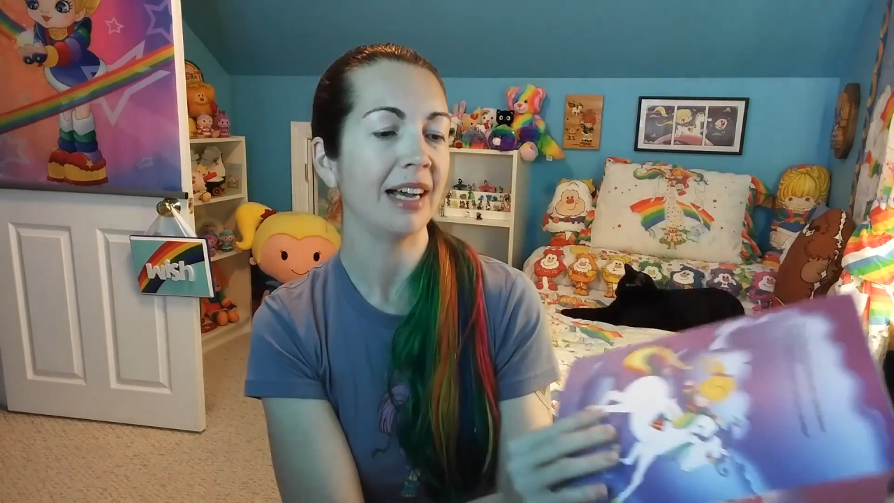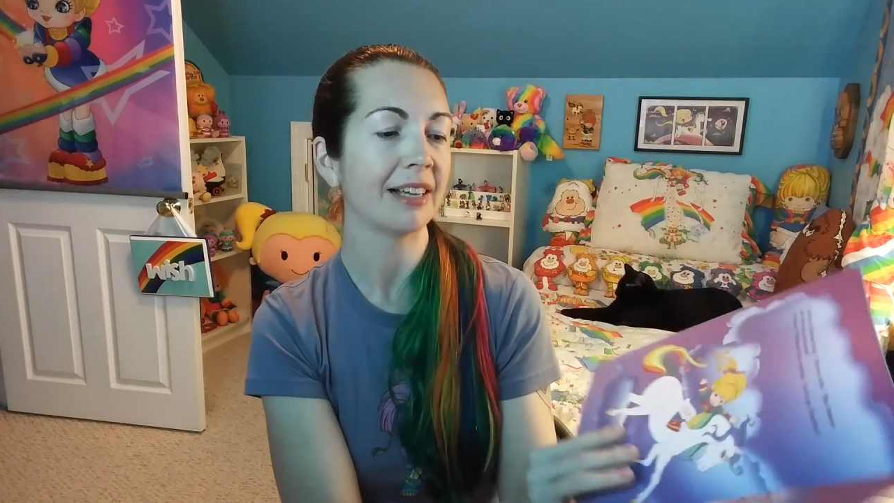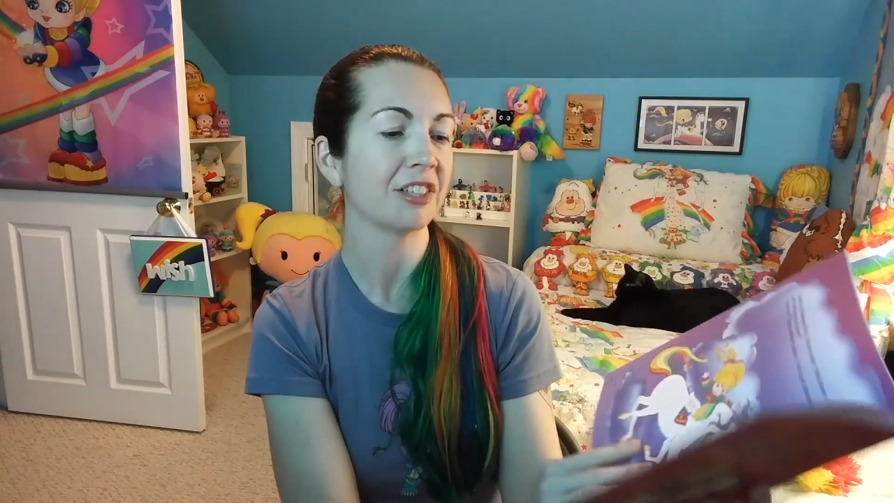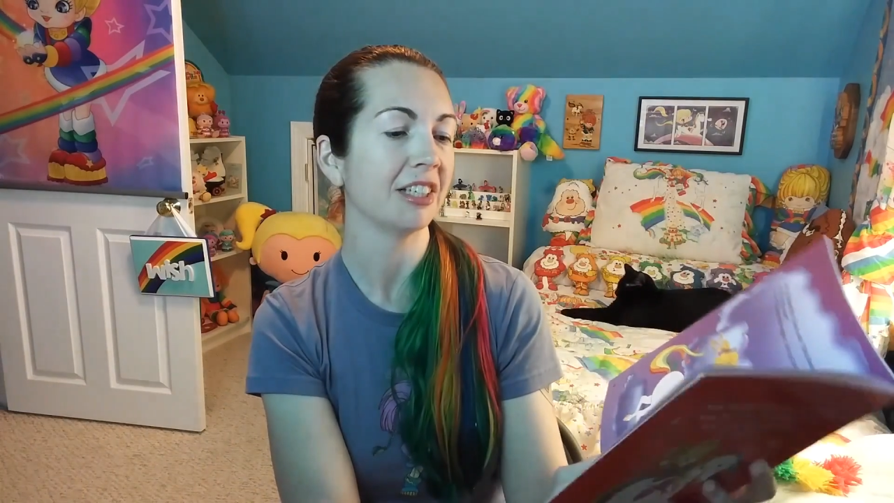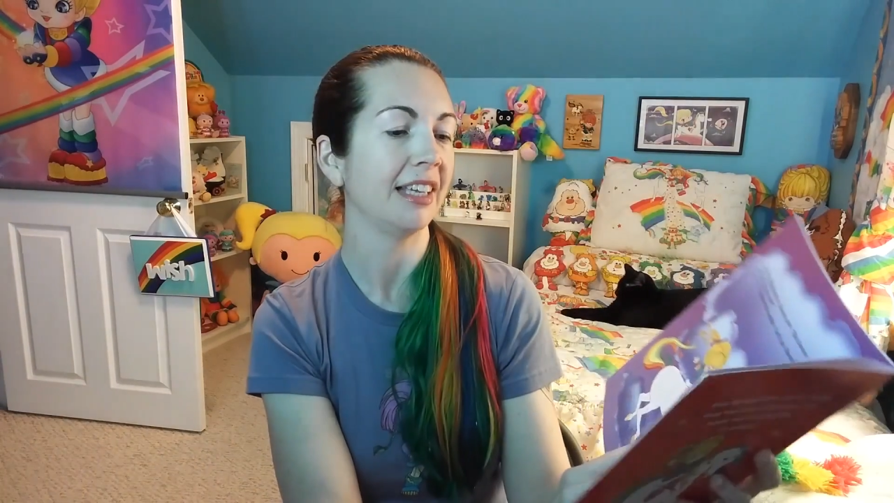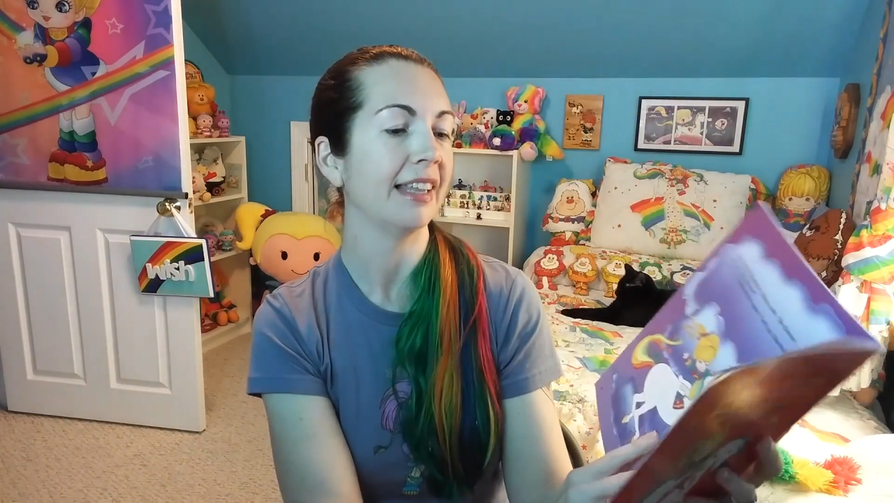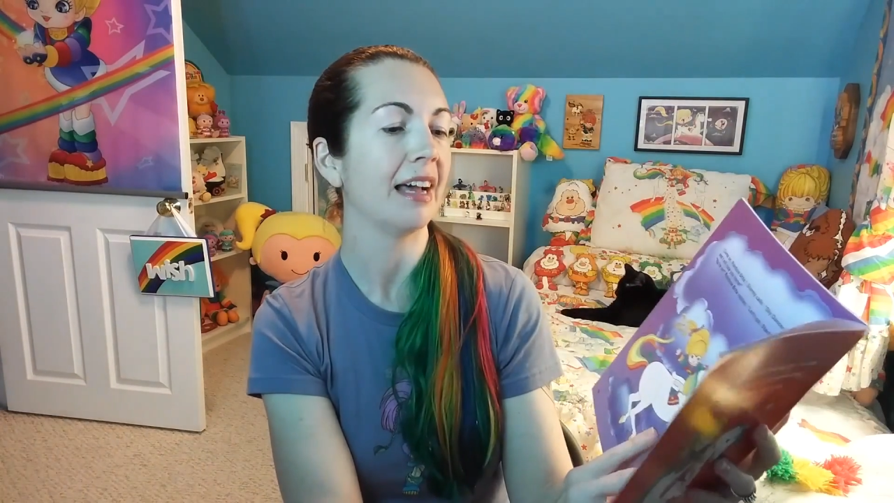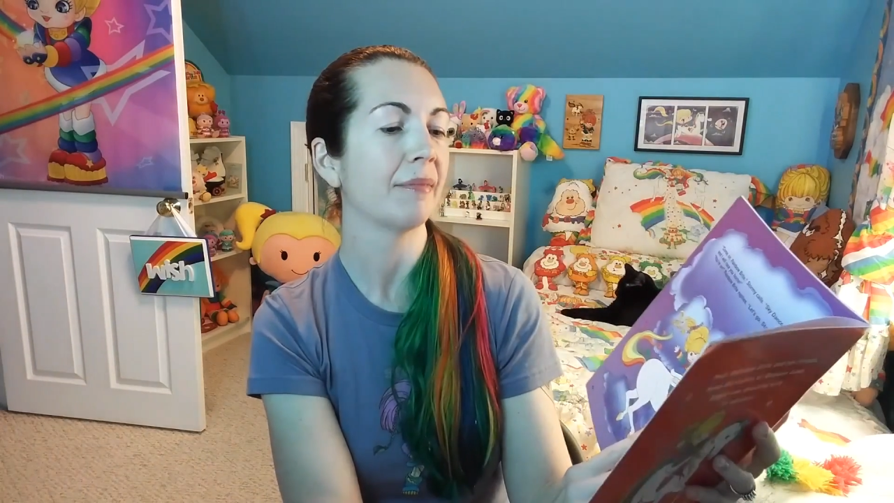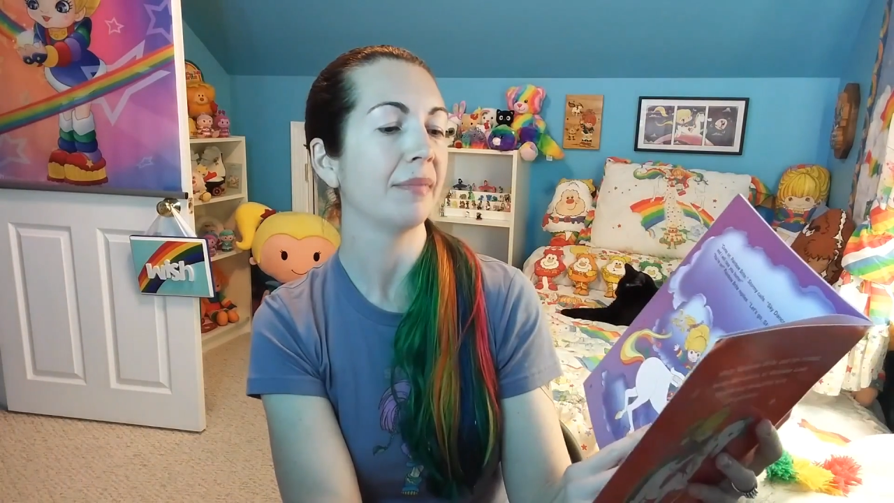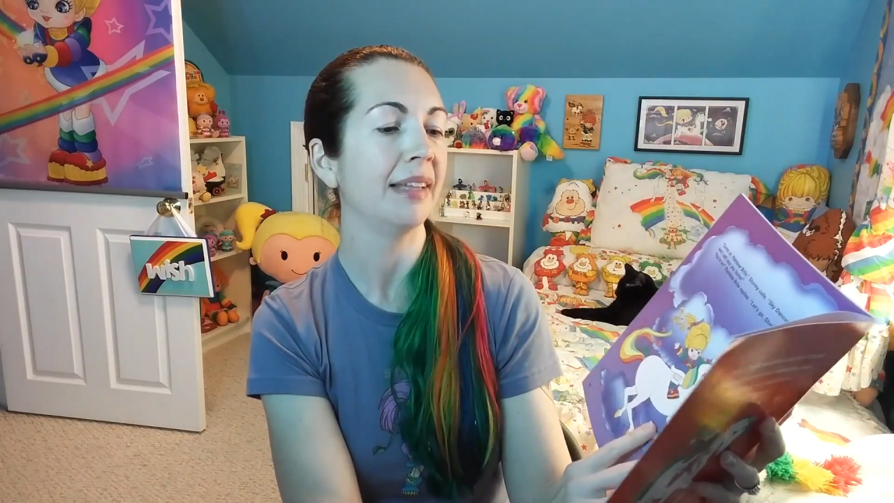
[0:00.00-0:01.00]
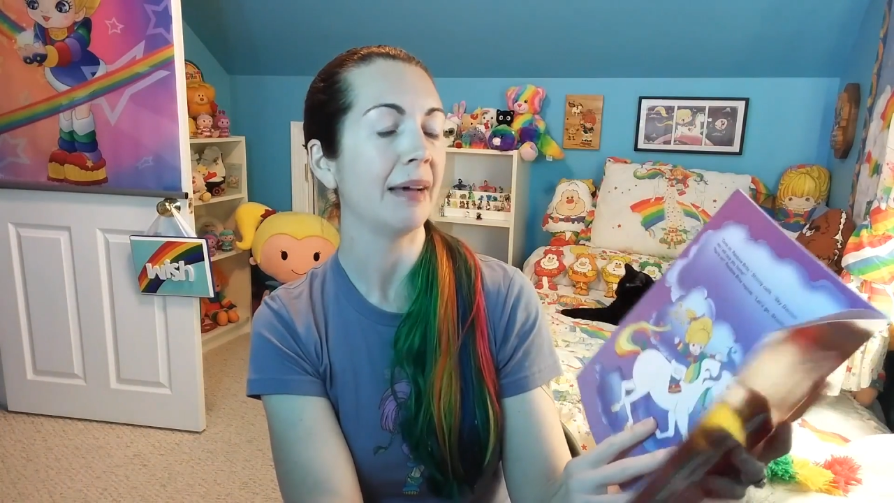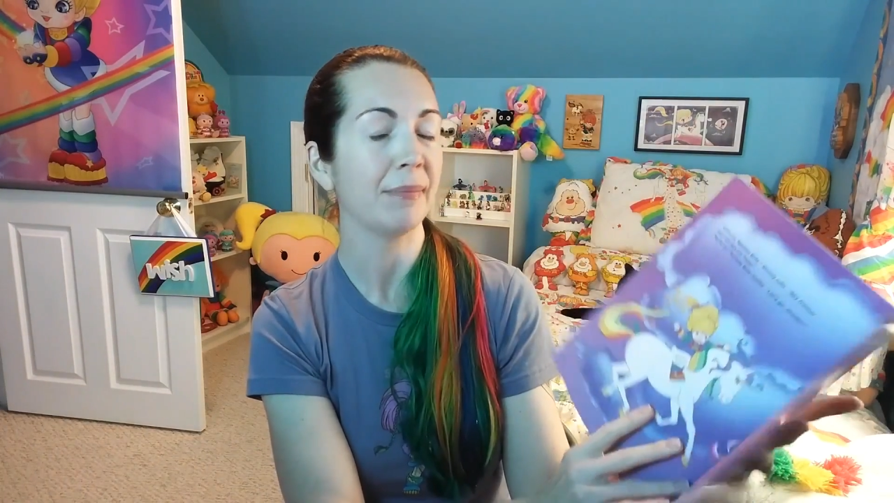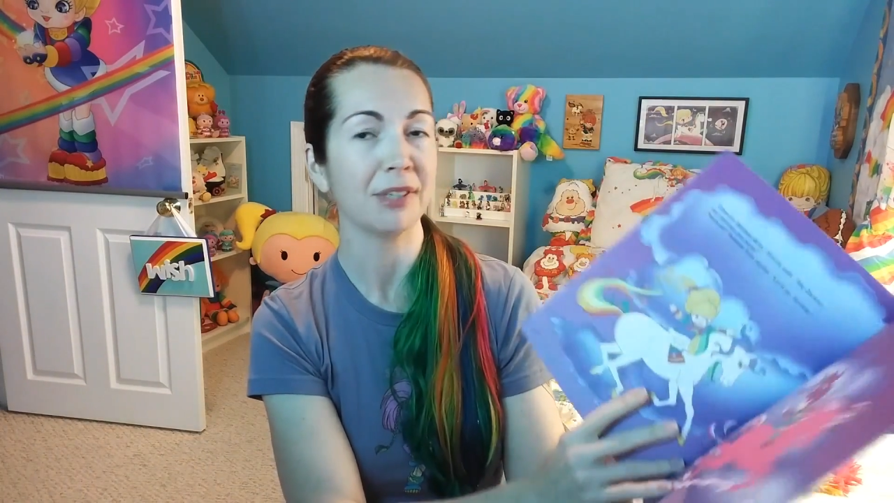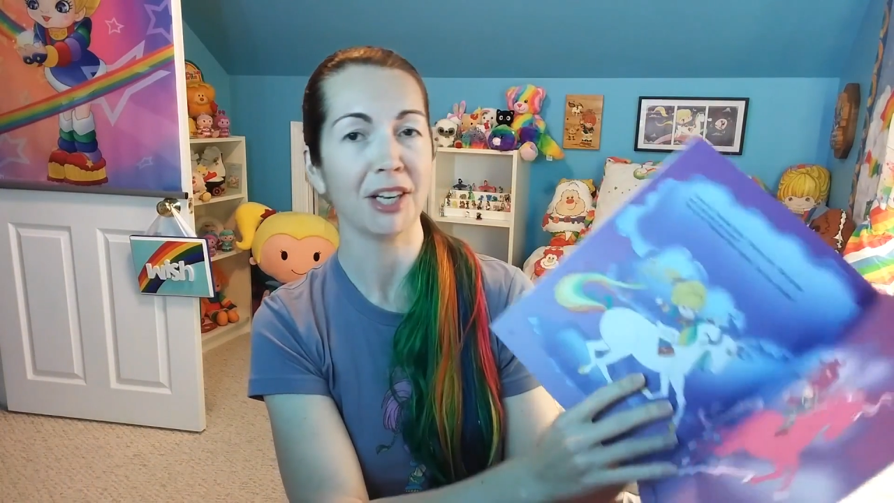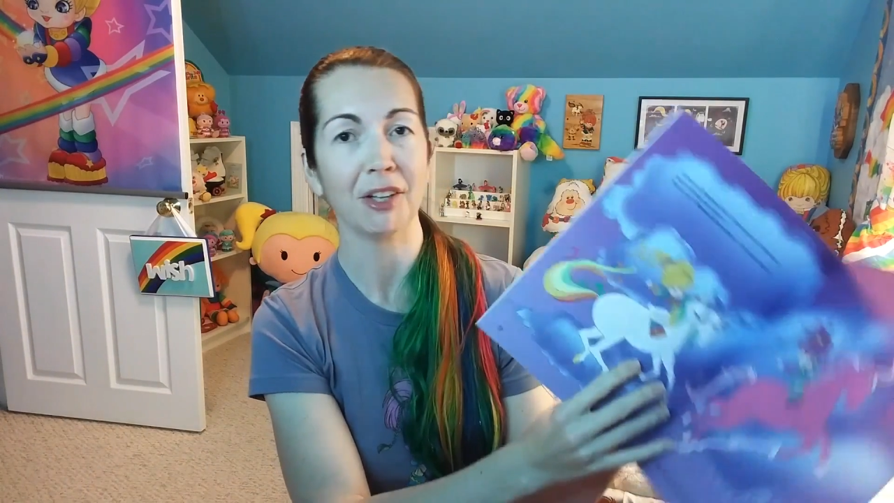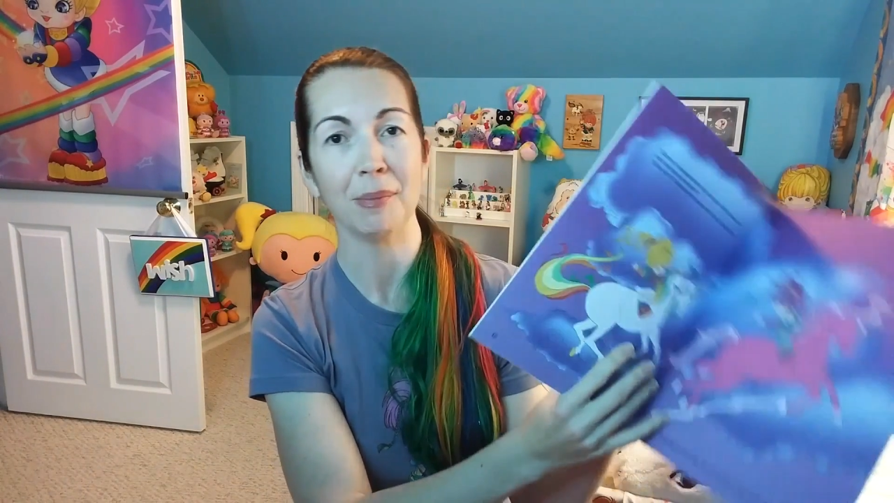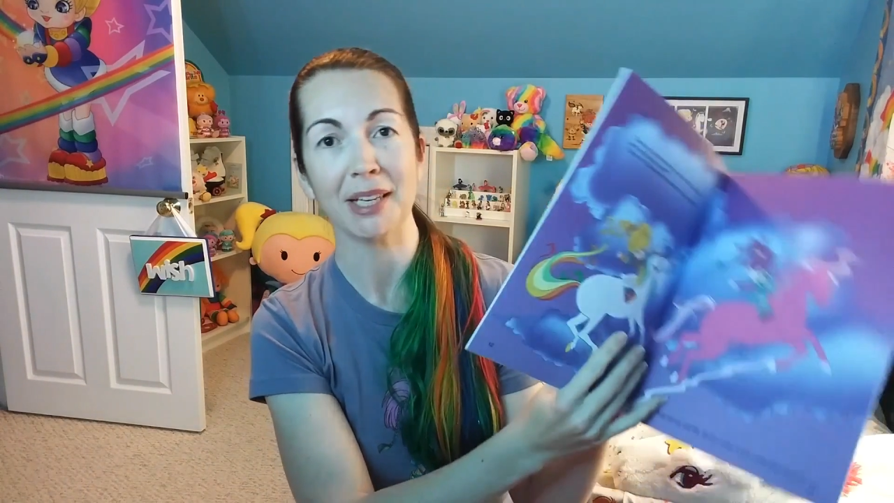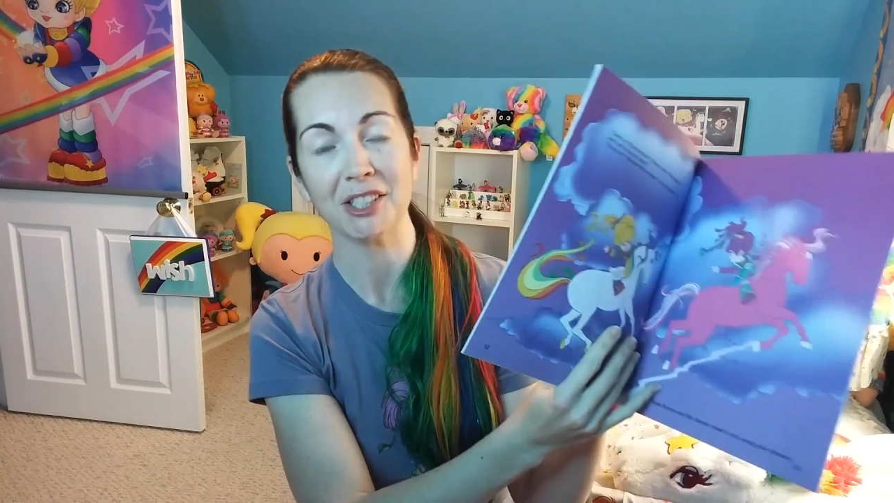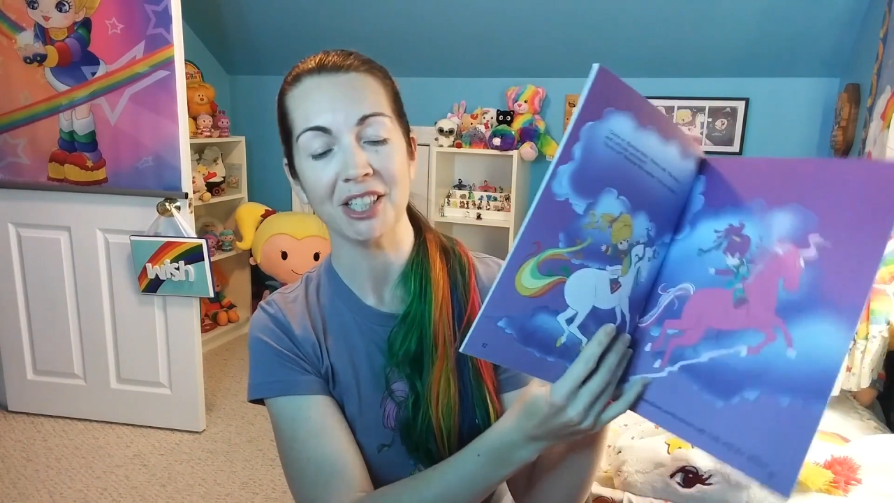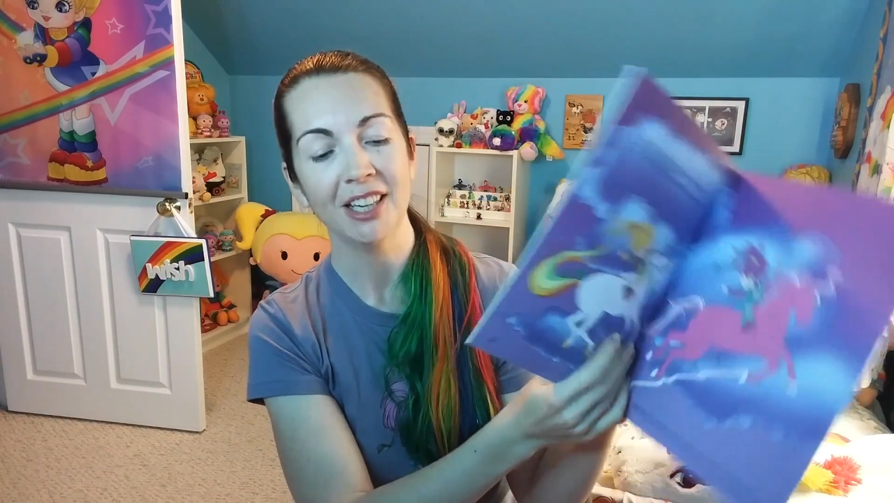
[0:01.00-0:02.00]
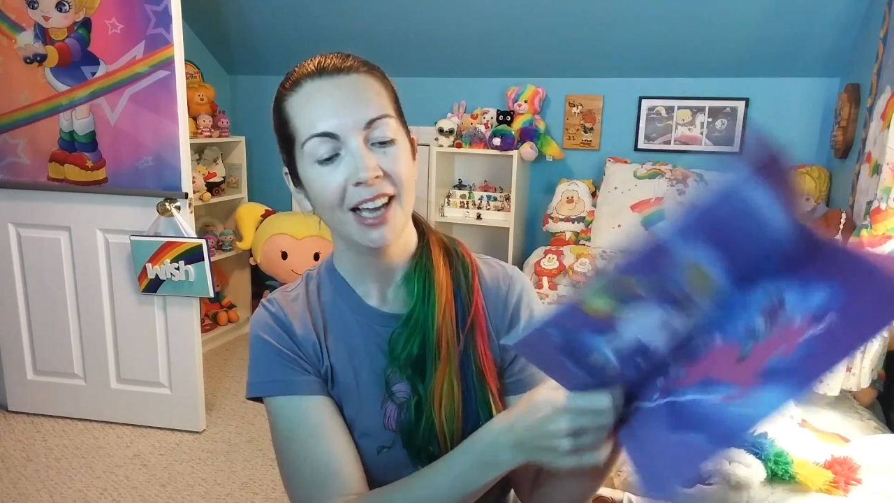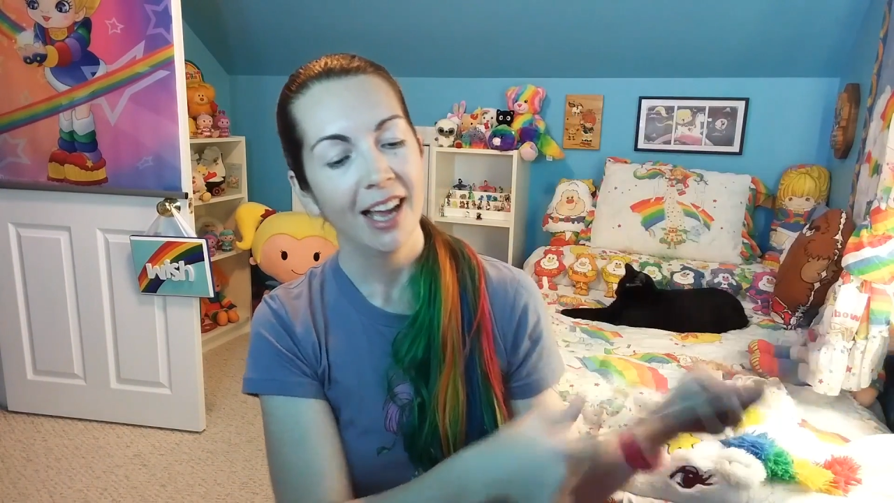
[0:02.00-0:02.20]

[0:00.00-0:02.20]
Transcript: actually, in that particular picture.